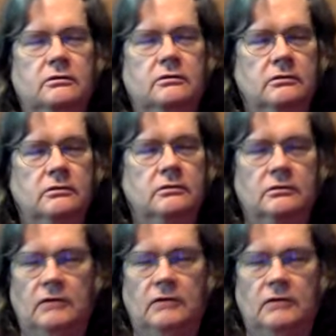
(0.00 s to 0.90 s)
I
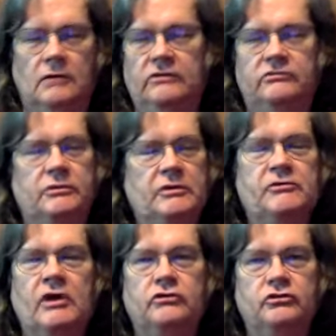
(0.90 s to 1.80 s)
sometimes I'll use
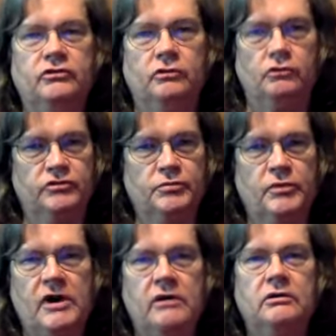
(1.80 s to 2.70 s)
the Lord's Prayer
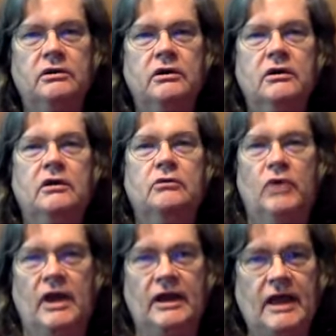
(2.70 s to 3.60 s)
when I
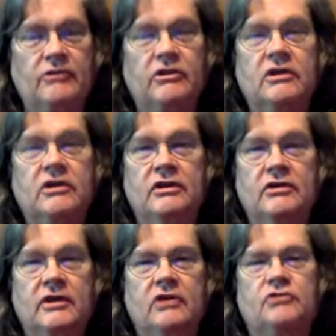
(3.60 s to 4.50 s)
can't think of anything
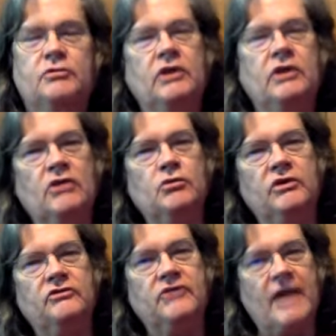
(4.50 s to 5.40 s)
else. But another one
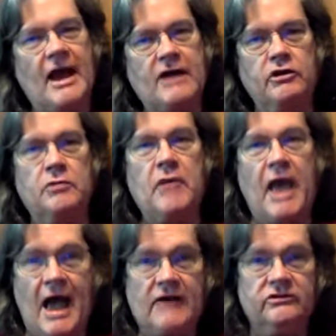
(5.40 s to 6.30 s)
is the acronym
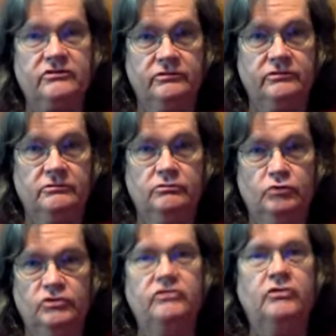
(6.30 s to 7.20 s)
ACTS, which
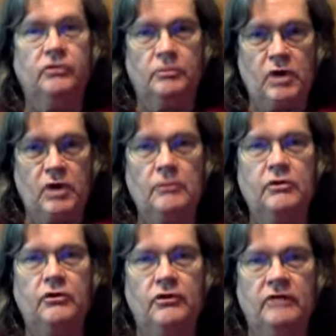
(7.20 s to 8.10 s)
mm-hmm. you've heard, probably
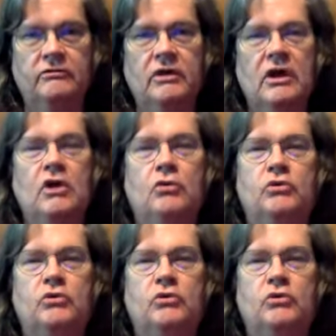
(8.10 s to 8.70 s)
heard of, which